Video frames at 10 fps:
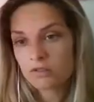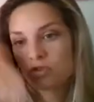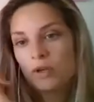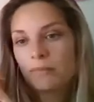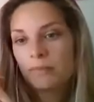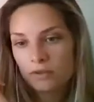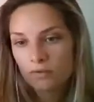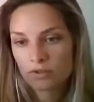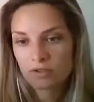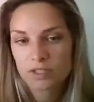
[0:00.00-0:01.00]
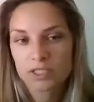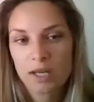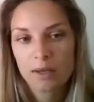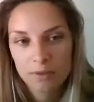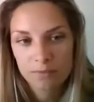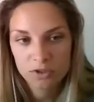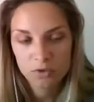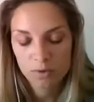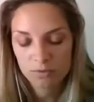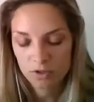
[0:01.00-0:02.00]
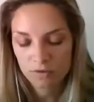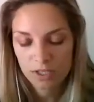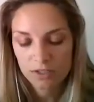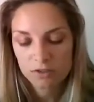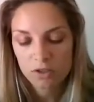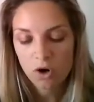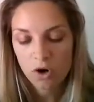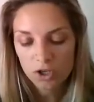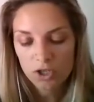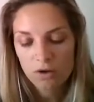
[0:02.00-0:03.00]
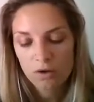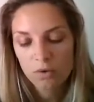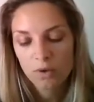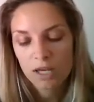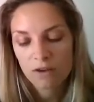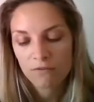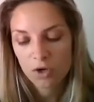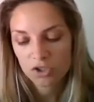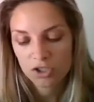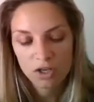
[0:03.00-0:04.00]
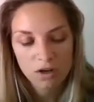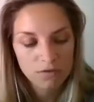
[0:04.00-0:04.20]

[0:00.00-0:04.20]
jumping through different timelines to observe us. Are you a version of